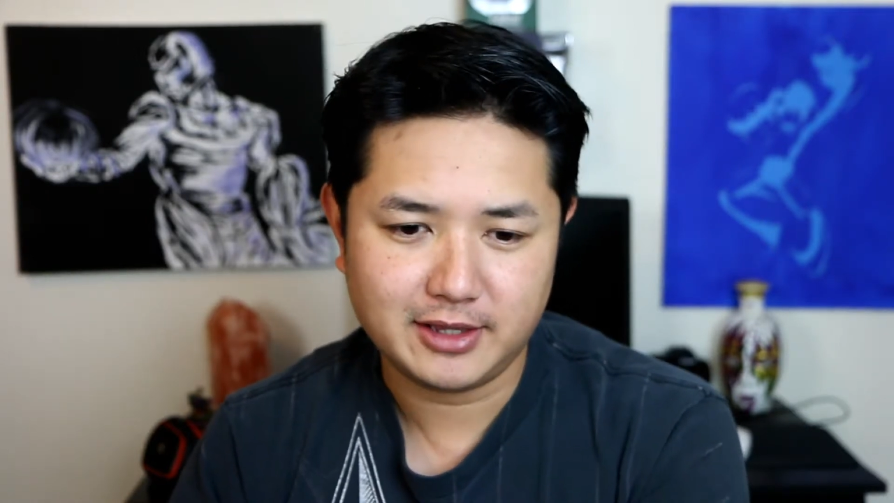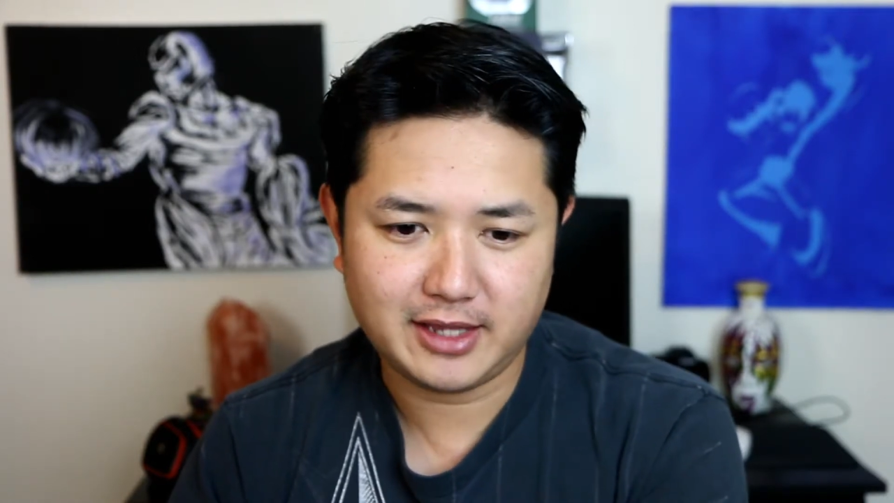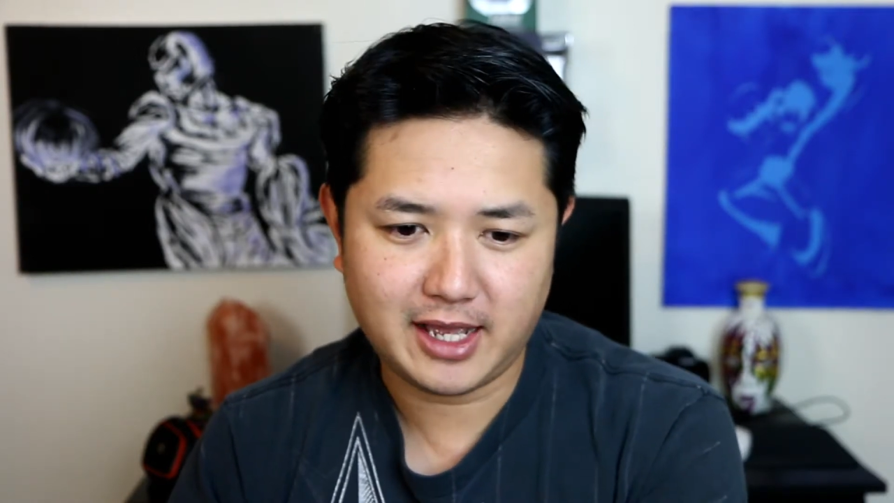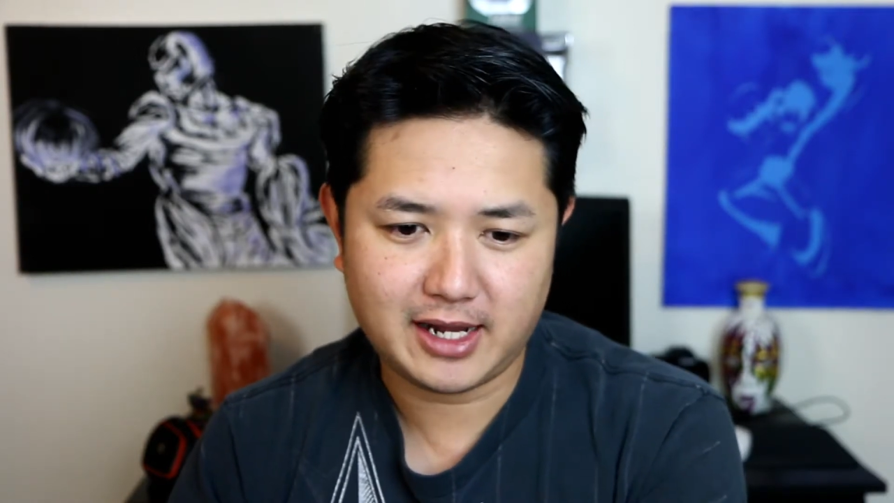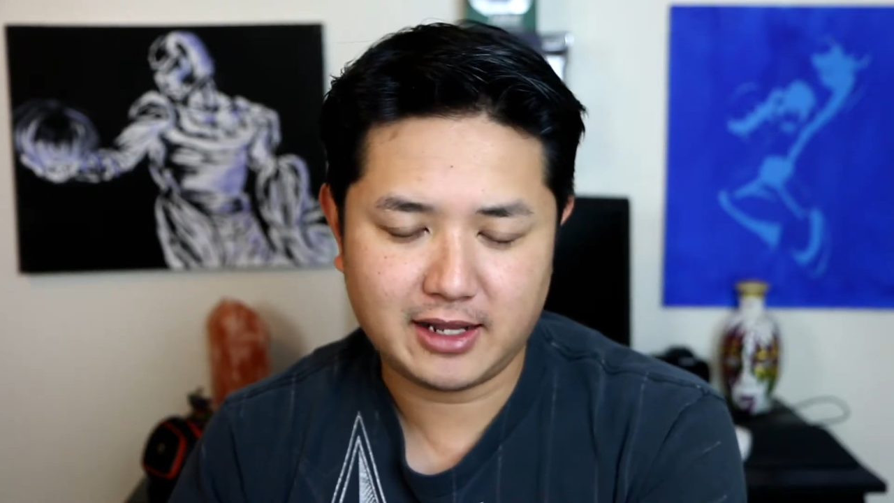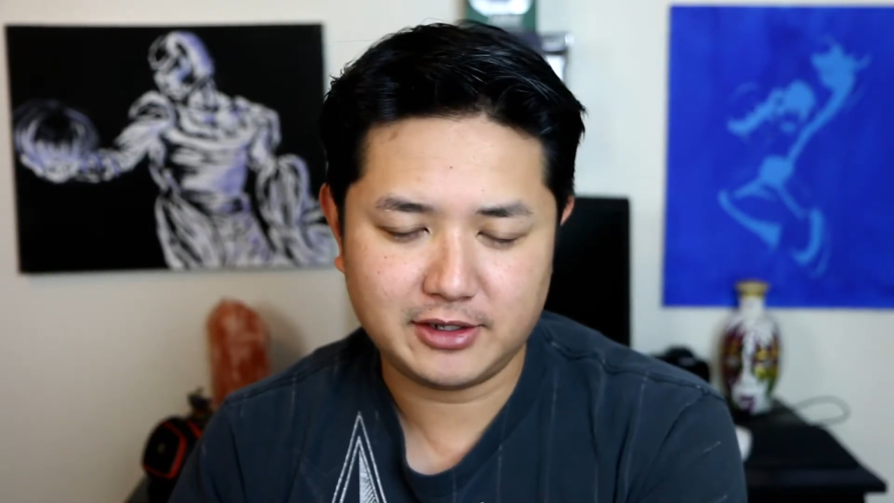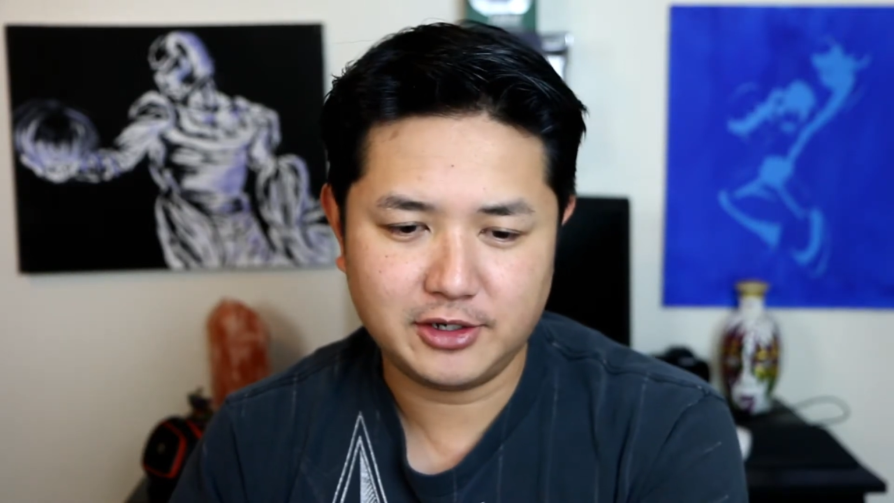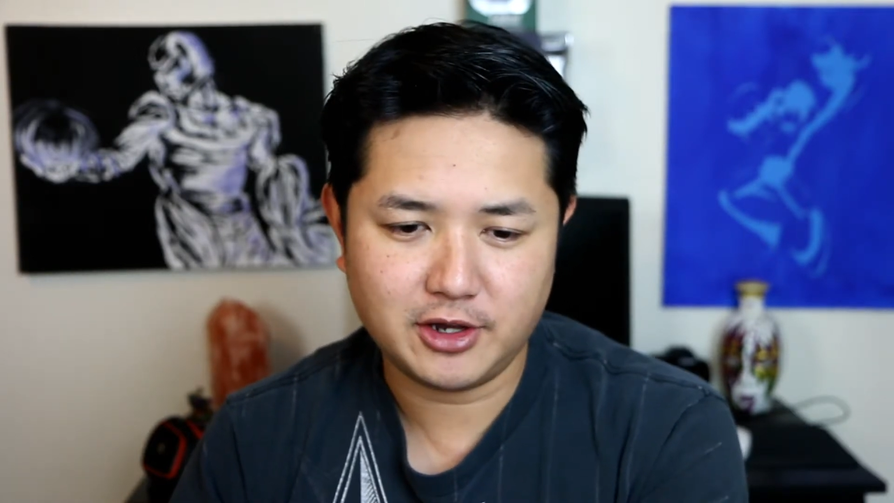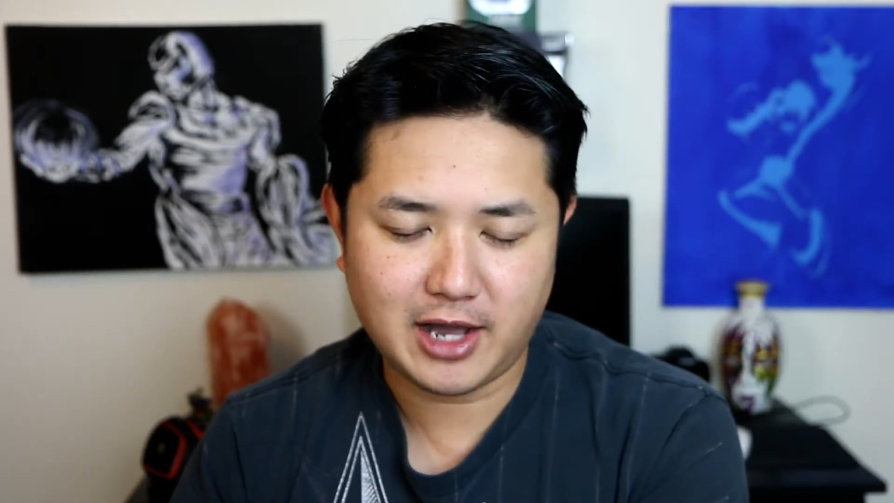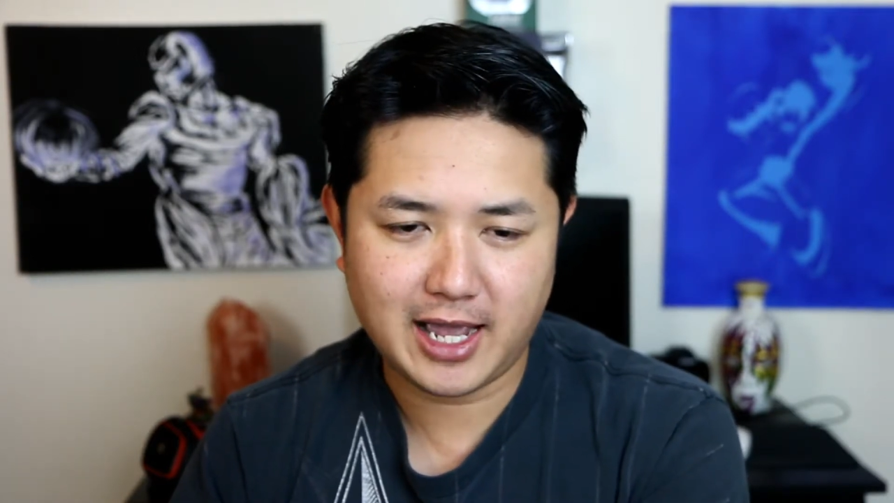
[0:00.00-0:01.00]
that, you
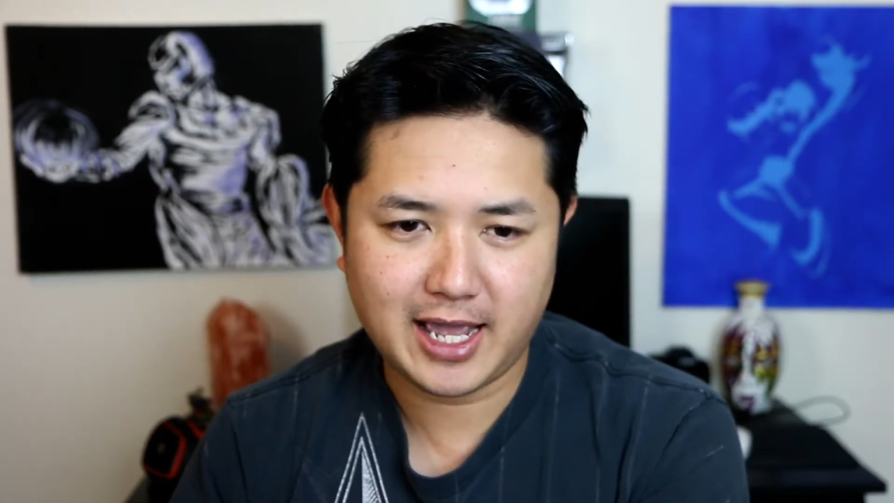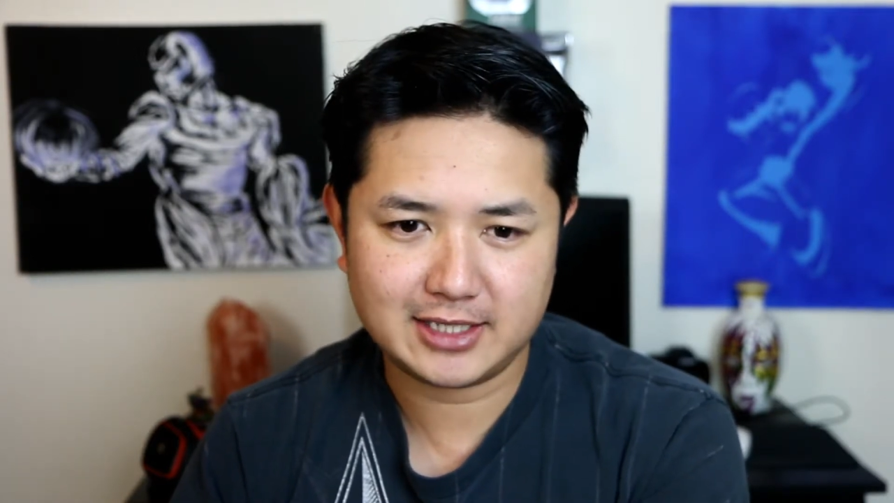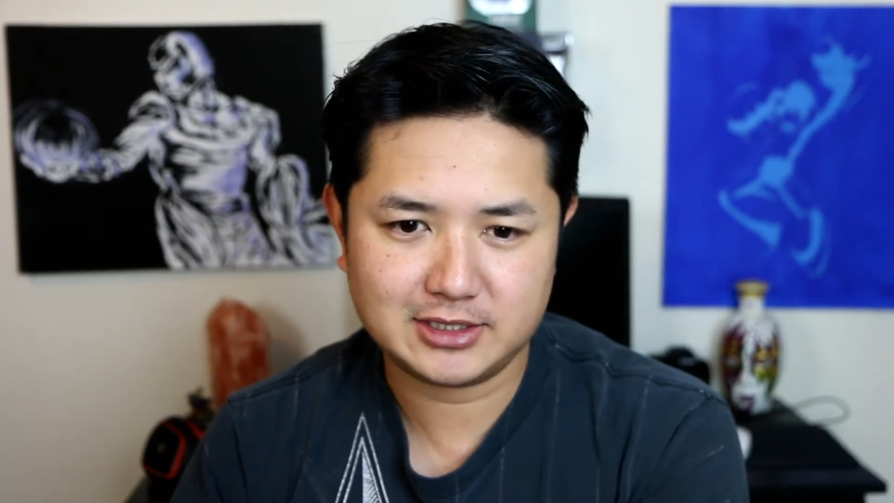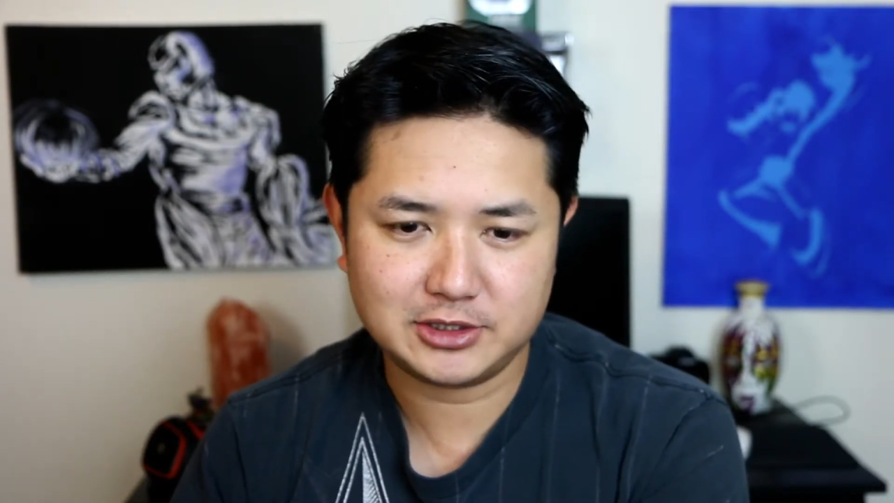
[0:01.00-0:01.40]
know, I had